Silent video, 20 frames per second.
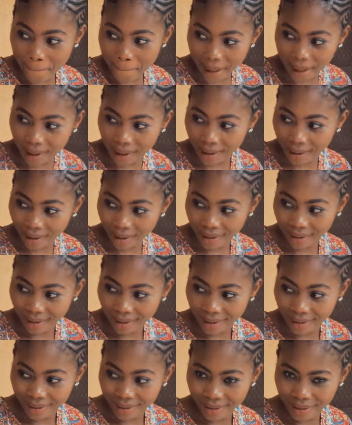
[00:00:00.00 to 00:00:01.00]
Me?
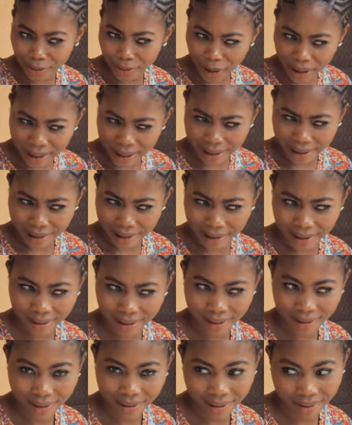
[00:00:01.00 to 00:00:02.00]
Really?
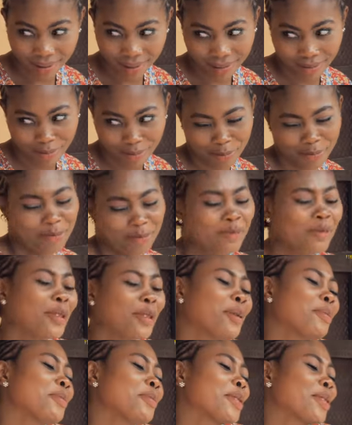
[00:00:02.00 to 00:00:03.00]
You
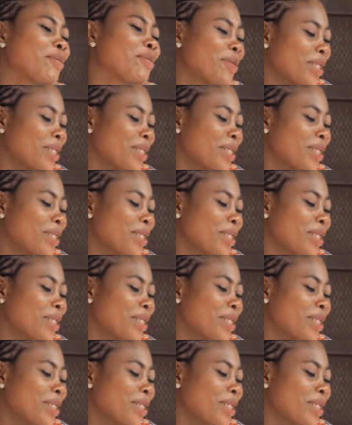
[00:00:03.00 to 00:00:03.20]
don't make